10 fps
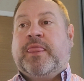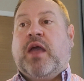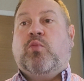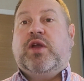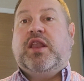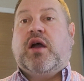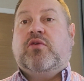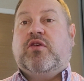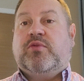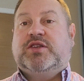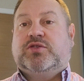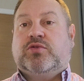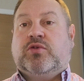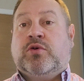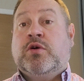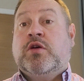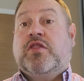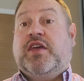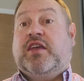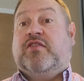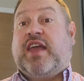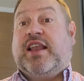and we know that we saw things get